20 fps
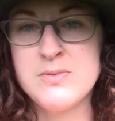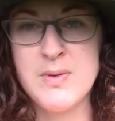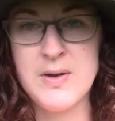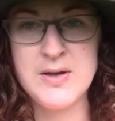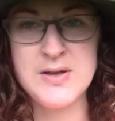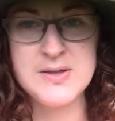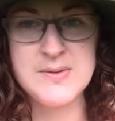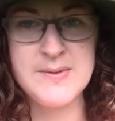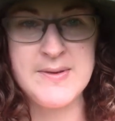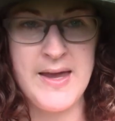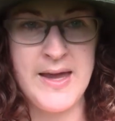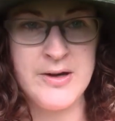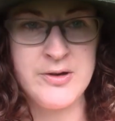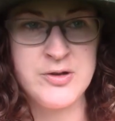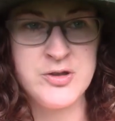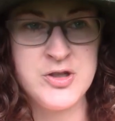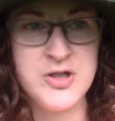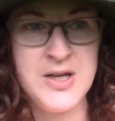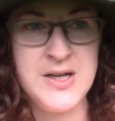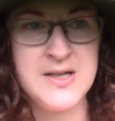well as with
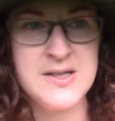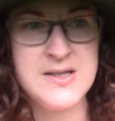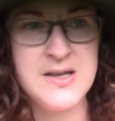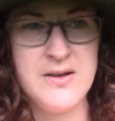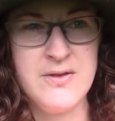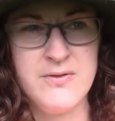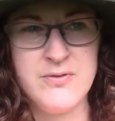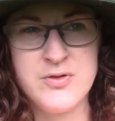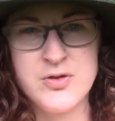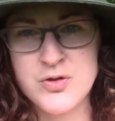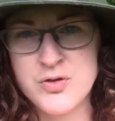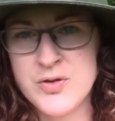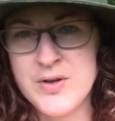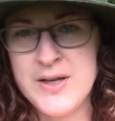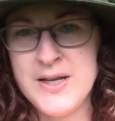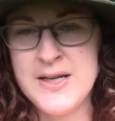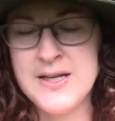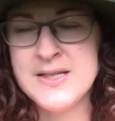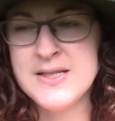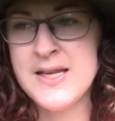energies of
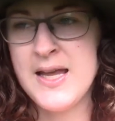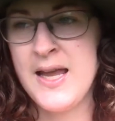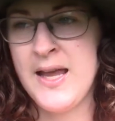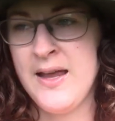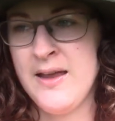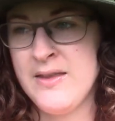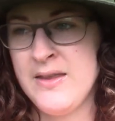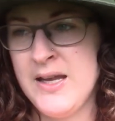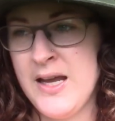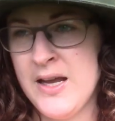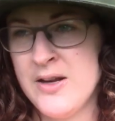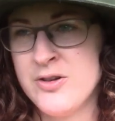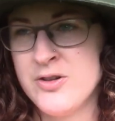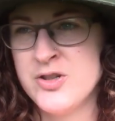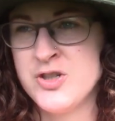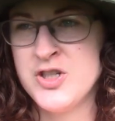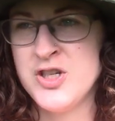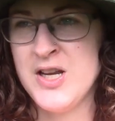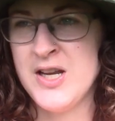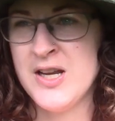trees and the
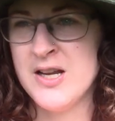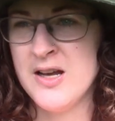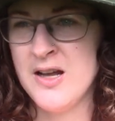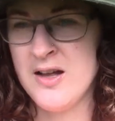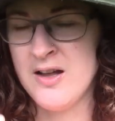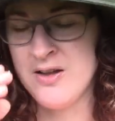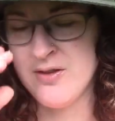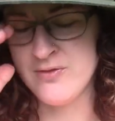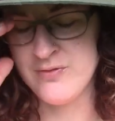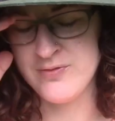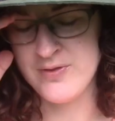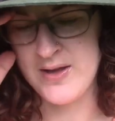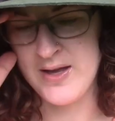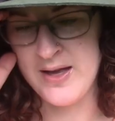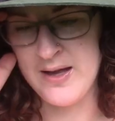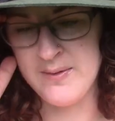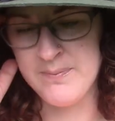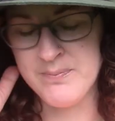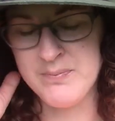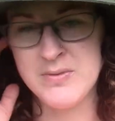energy of
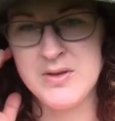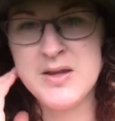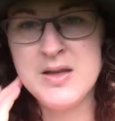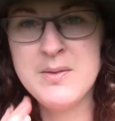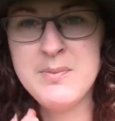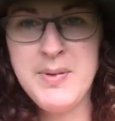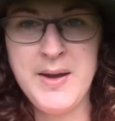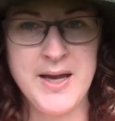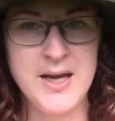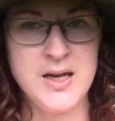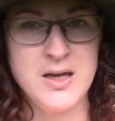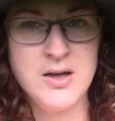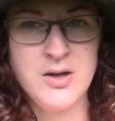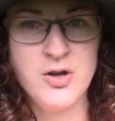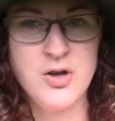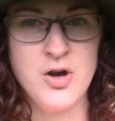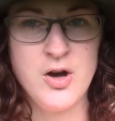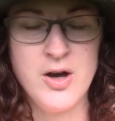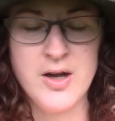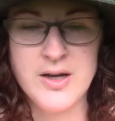the pagan
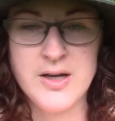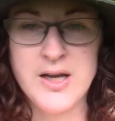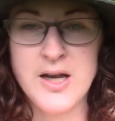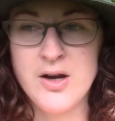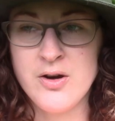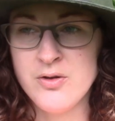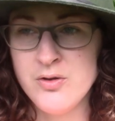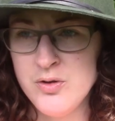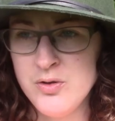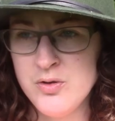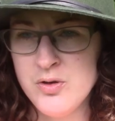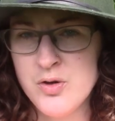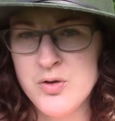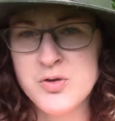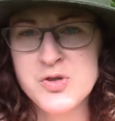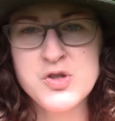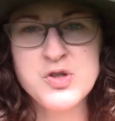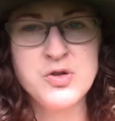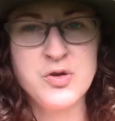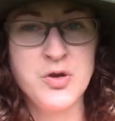god
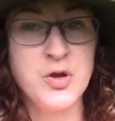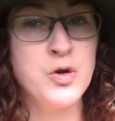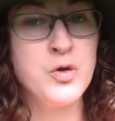Carnunos, or the